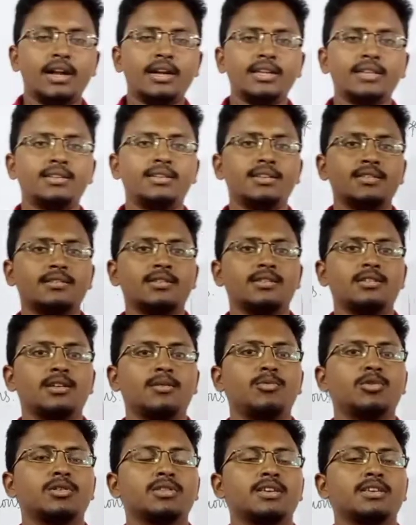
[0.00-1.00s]
us discuss
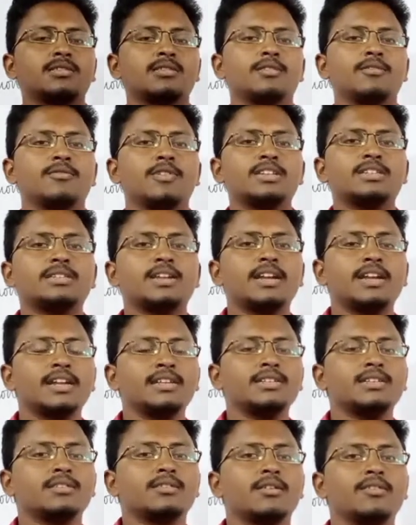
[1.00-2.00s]
about this western
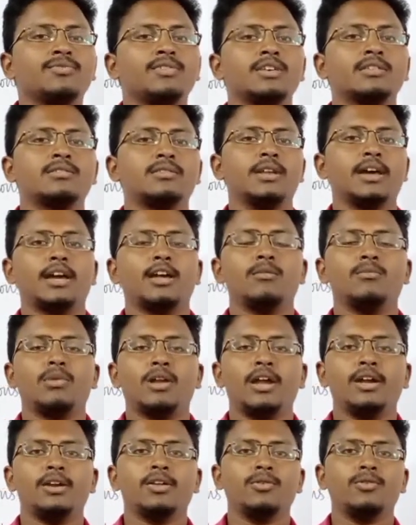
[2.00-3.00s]
edges of this Deccan
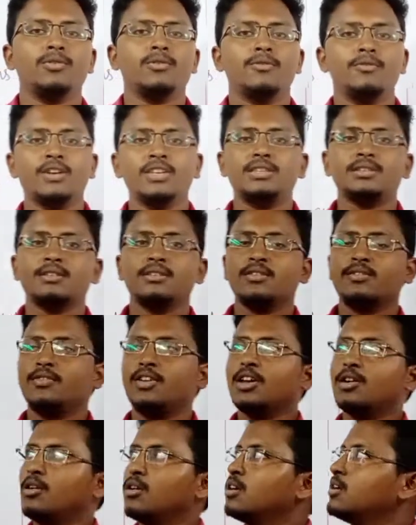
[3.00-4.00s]
Plateau, which we
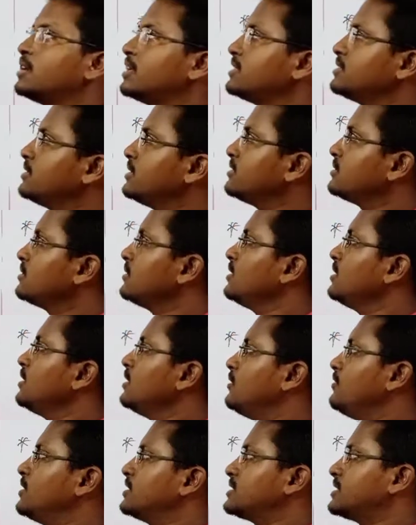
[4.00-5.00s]
call it as this
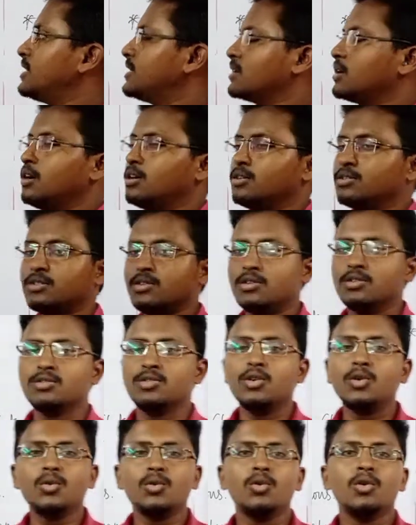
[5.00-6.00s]
Western Ghats.
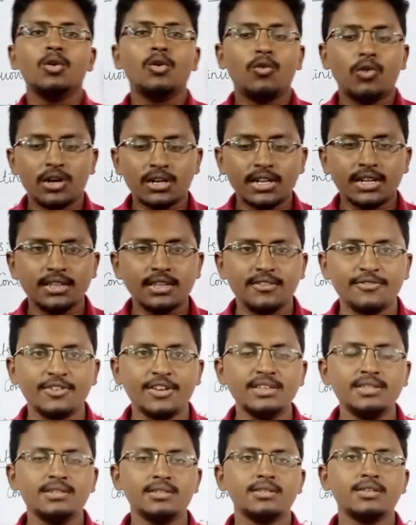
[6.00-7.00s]
So what are the
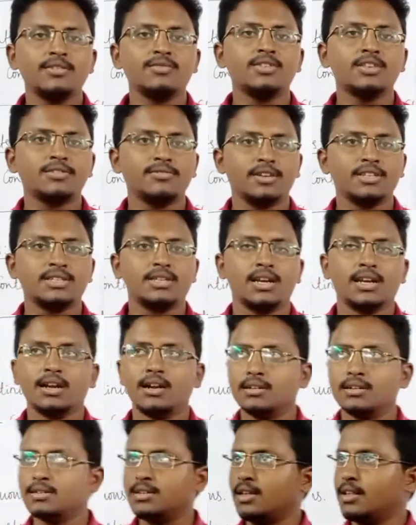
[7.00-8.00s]
features of this Western
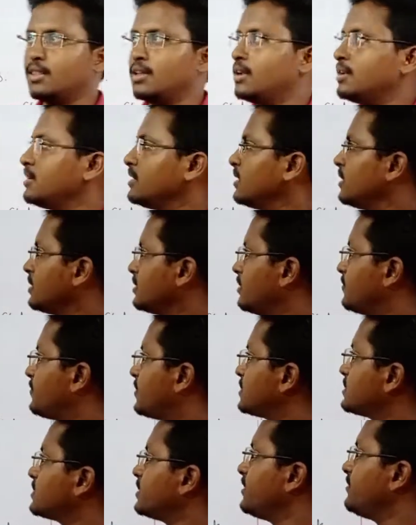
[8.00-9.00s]
Ghats are that the
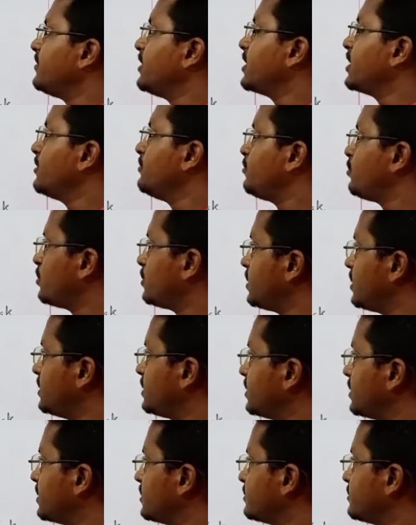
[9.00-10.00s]
first and very important
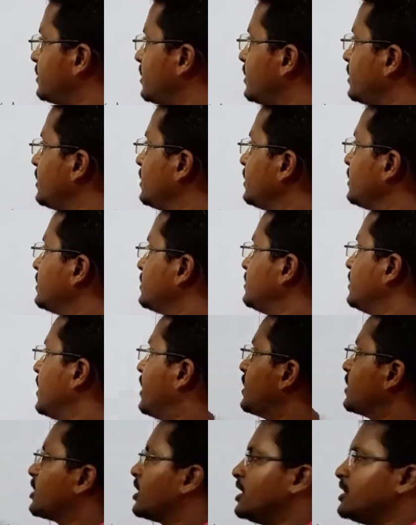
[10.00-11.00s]
thing is that they are
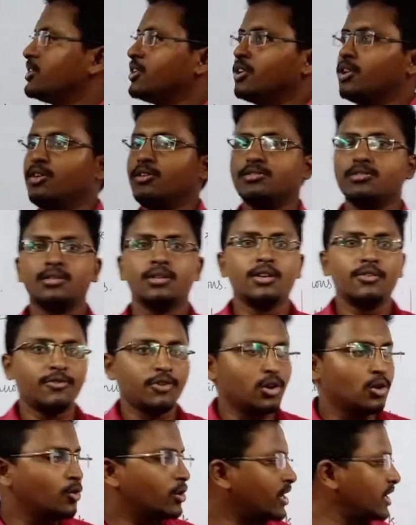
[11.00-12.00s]
continuous. If you
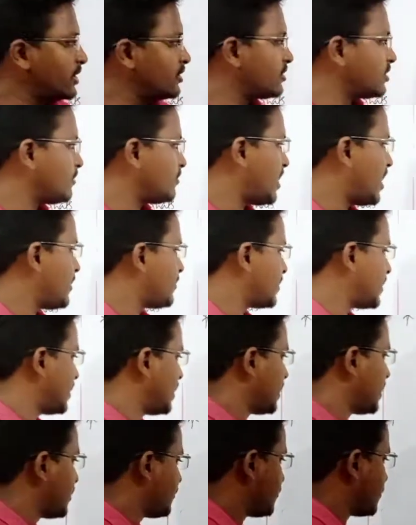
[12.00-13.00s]
look into the map here,
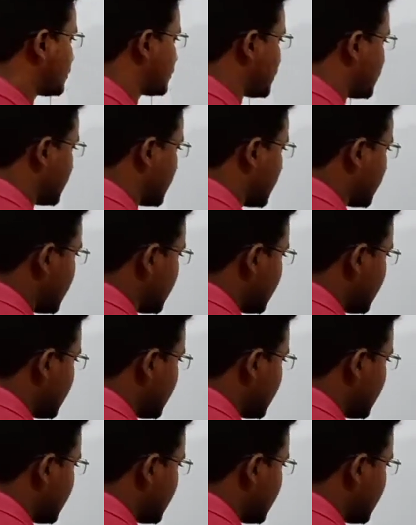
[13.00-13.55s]
if you see,